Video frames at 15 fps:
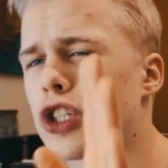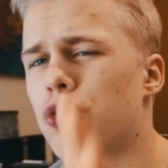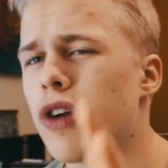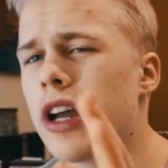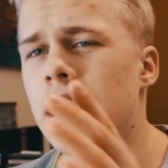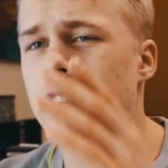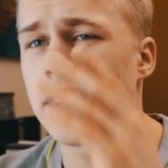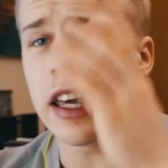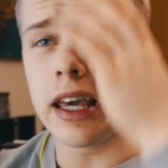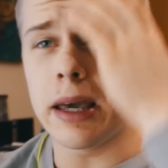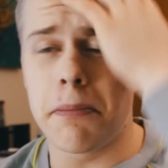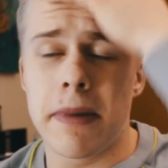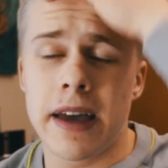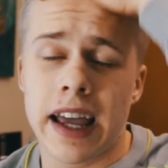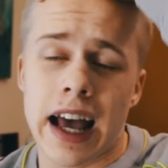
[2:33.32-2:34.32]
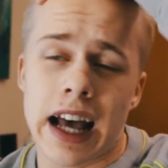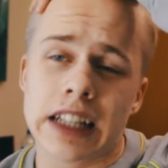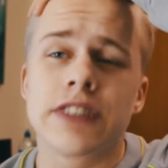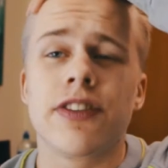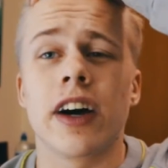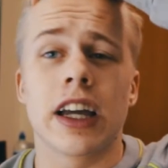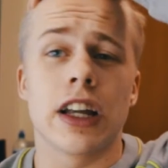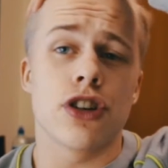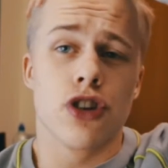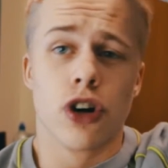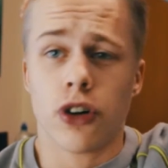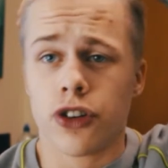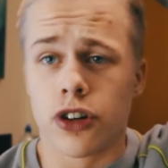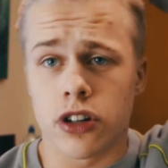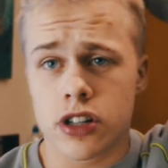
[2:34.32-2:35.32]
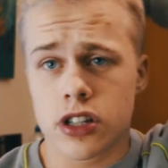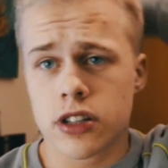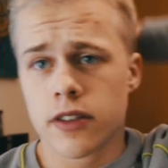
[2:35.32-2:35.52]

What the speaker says: 3D big ass fucking shoulders,